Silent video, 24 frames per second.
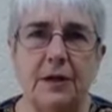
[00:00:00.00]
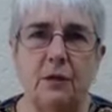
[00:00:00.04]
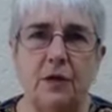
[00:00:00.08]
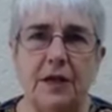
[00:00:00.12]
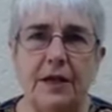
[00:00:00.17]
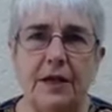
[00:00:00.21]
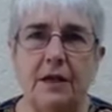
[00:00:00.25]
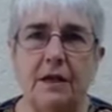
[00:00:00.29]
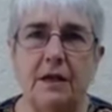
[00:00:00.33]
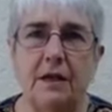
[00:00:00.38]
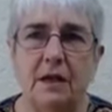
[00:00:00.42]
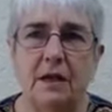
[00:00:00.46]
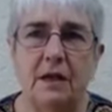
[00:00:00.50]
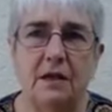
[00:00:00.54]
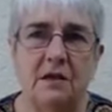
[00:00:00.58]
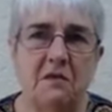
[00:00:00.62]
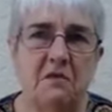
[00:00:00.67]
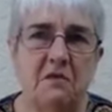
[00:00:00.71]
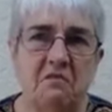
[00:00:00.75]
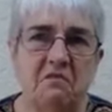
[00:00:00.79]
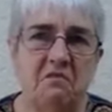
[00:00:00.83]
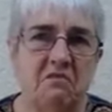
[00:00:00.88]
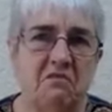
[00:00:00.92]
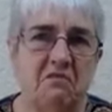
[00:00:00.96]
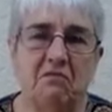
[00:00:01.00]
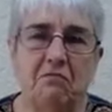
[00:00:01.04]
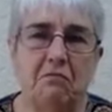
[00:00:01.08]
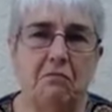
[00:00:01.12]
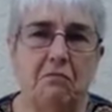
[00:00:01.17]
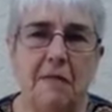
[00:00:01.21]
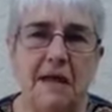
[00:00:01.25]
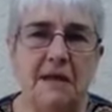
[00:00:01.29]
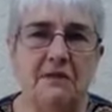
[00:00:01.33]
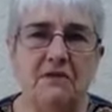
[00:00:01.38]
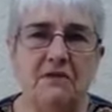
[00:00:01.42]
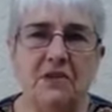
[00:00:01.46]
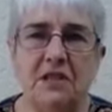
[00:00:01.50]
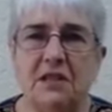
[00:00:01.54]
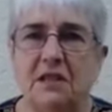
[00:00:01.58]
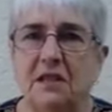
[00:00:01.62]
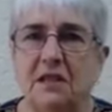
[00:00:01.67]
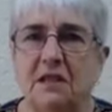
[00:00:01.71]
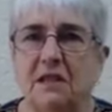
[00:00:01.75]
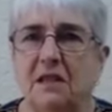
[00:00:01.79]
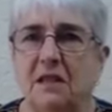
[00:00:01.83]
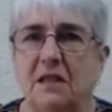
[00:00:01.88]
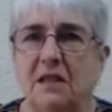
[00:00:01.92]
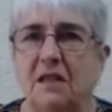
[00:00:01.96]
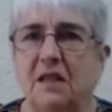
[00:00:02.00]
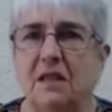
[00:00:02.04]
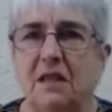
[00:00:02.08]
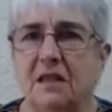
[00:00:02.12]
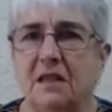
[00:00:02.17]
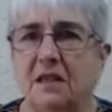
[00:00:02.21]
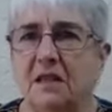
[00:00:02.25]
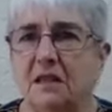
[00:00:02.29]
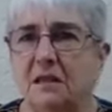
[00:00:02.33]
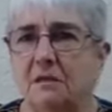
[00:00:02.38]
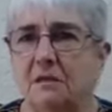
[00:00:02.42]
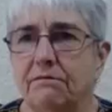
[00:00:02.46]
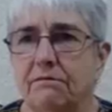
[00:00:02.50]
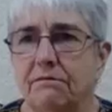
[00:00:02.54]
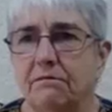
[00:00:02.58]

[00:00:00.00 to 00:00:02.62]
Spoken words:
when months, years,